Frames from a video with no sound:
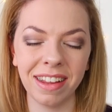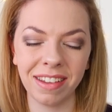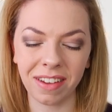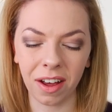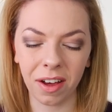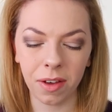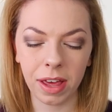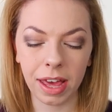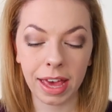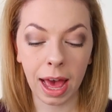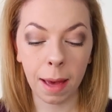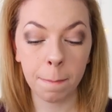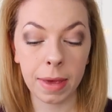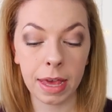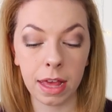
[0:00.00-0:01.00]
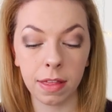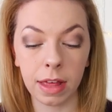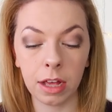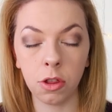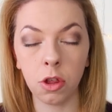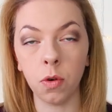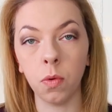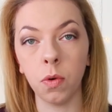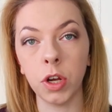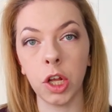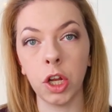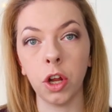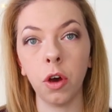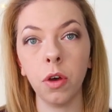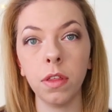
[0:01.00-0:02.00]
So it can be things you
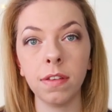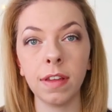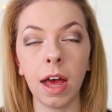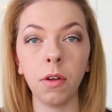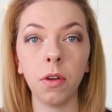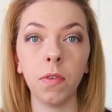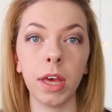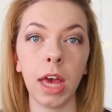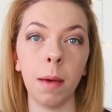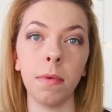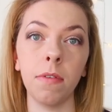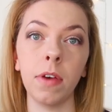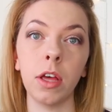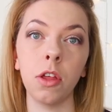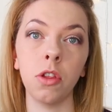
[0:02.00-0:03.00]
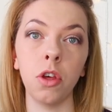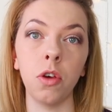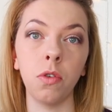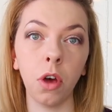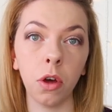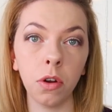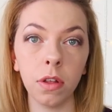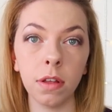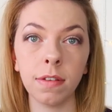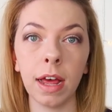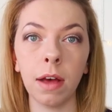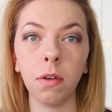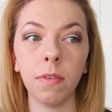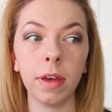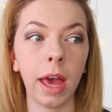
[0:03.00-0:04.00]
already know the sound of, it can be things that you don't know the
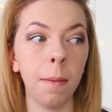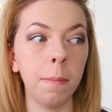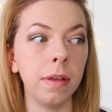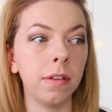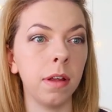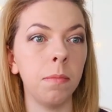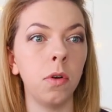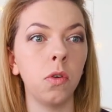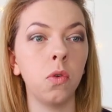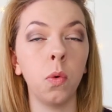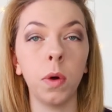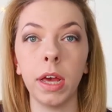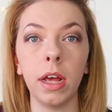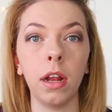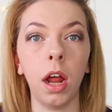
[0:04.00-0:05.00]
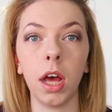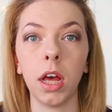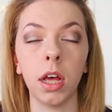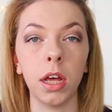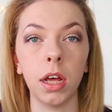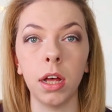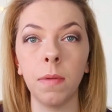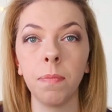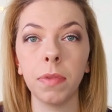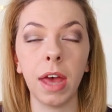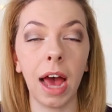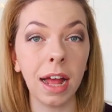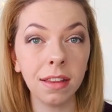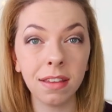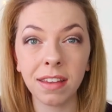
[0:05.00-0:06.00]
sound of, it can be someone talking like a
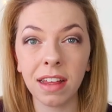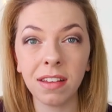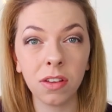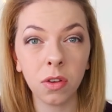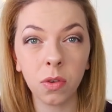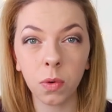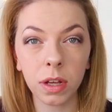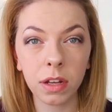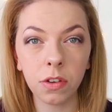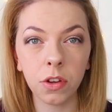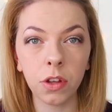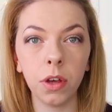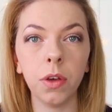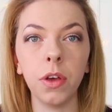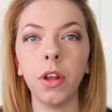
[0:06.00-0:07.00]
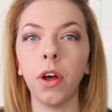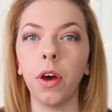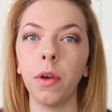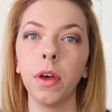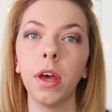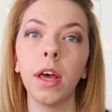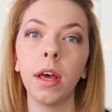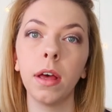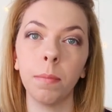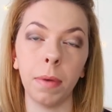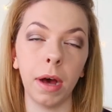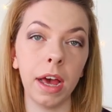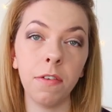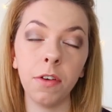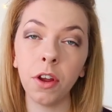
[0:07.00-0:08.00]
ancestor talking to you, you know.
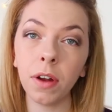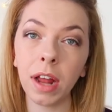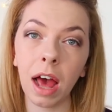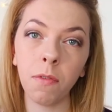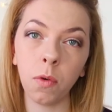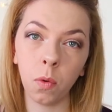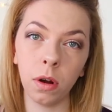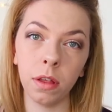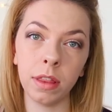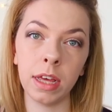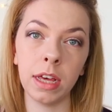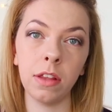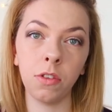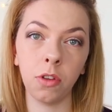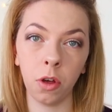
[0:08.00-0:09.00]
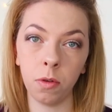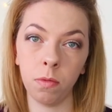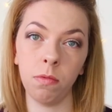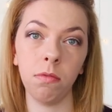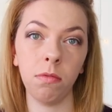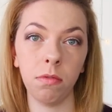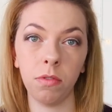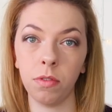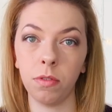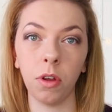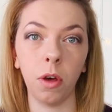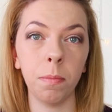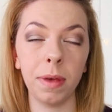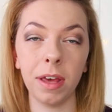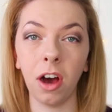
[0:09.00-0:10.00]
But if you don't have all of these, don't
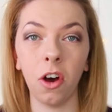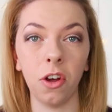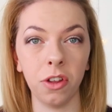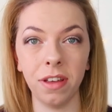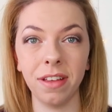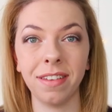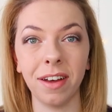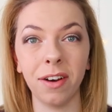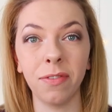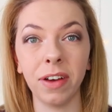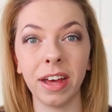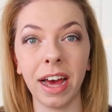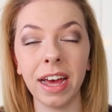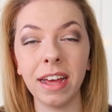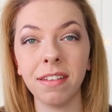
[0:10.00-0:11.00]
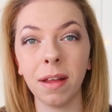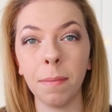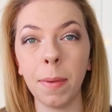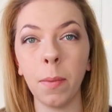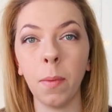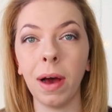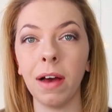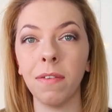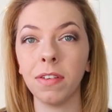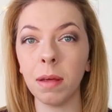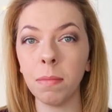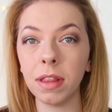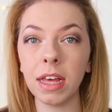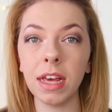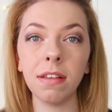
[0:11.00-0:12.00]
don't be hard on yourself, okay? Some people have
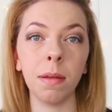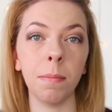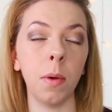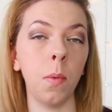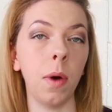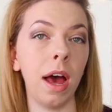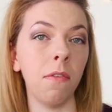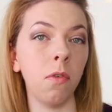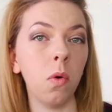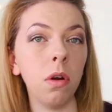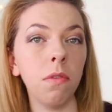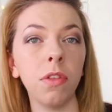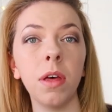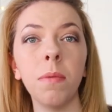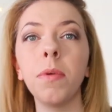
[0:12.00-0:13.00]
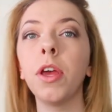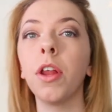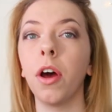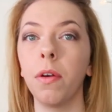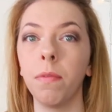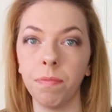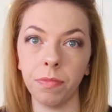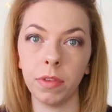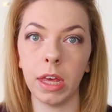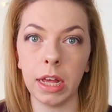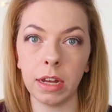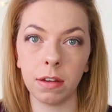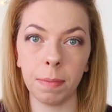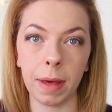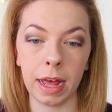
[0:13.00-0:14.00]
some of these, some people have all of them, you know
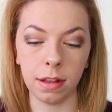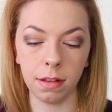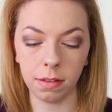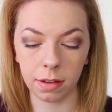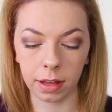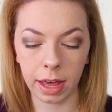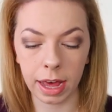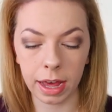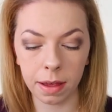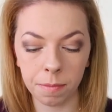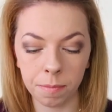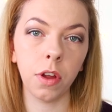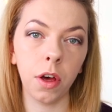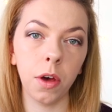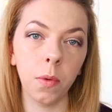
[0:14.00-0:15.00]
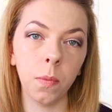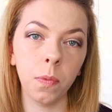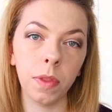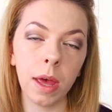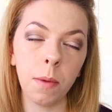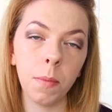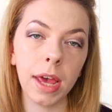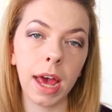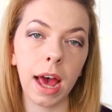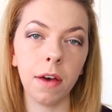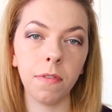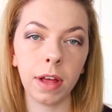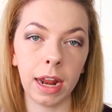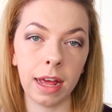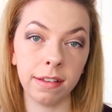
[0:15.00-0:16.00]
it depends, okay? So then we
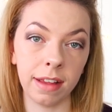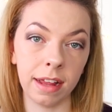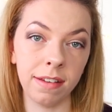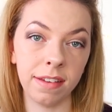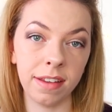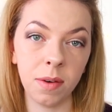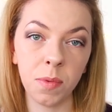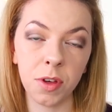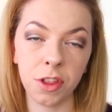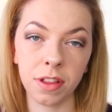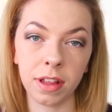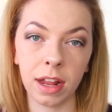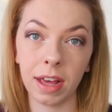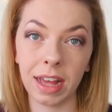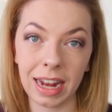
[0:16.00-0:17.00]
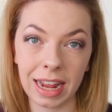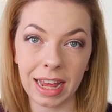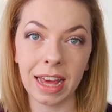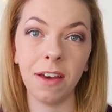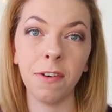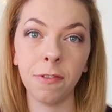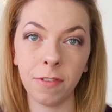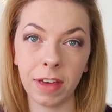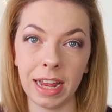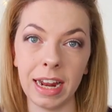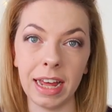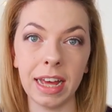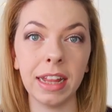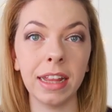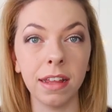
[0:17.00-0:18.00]
have clairsentient, which is clear
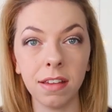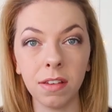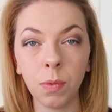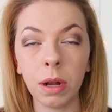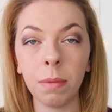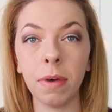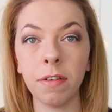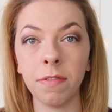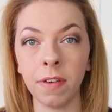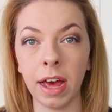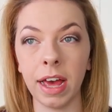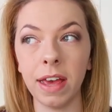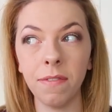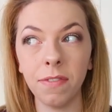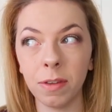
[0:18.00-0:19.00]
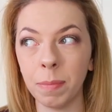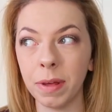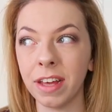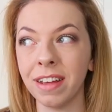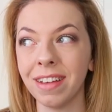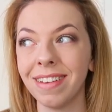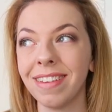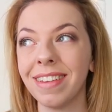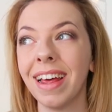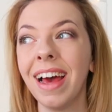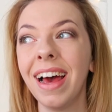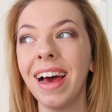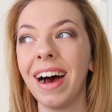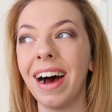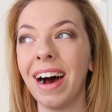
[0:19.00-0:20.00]
feeling. This is one of my faves because
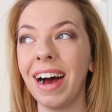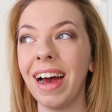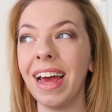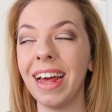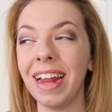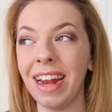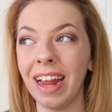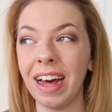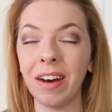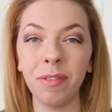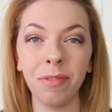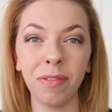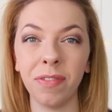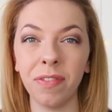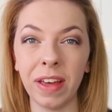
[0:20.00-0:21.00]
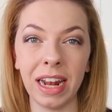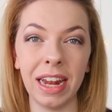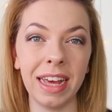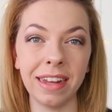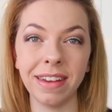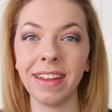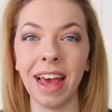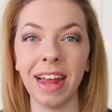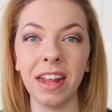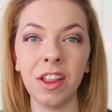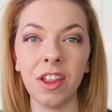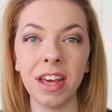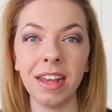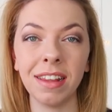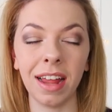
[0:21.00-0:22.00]
I love feeling into
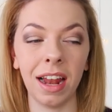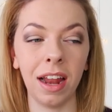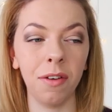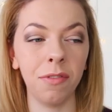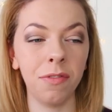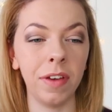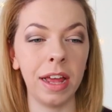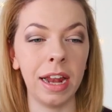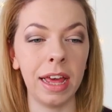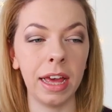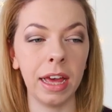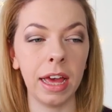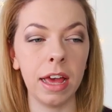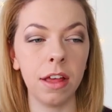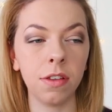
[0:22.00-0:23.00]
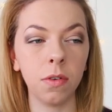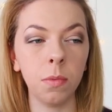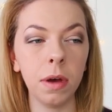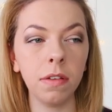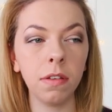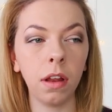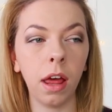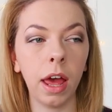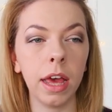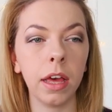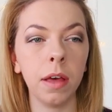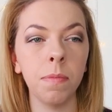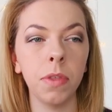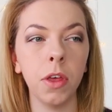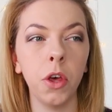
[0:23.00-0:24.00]
energies. I love feeling, it's almost
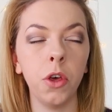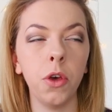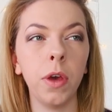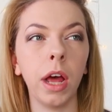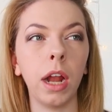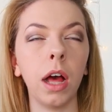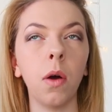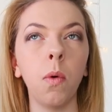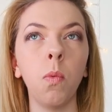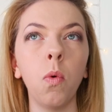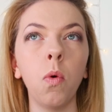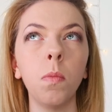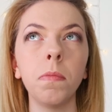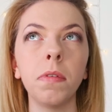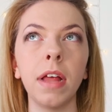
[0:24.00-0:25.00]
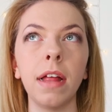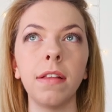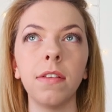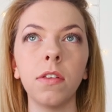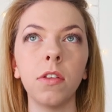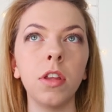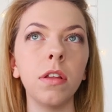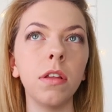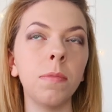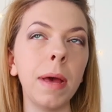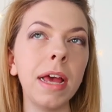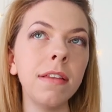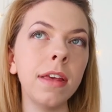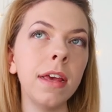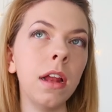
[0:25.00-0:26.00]
like you get like a warm sense. It's, it's
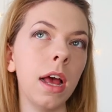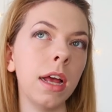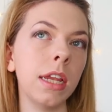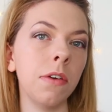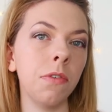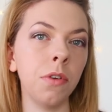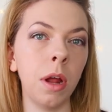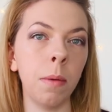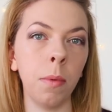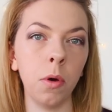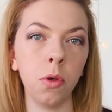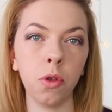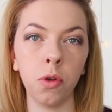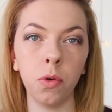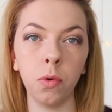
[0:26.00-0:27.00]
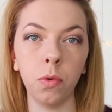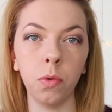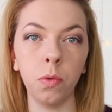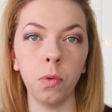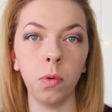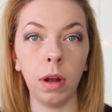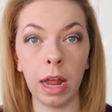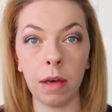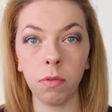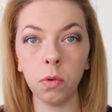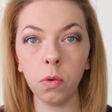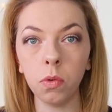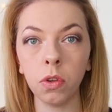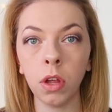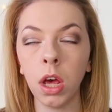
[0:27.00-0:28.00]
basically like different emotional
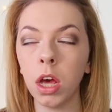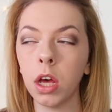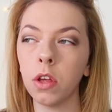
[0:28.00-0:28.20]
levels.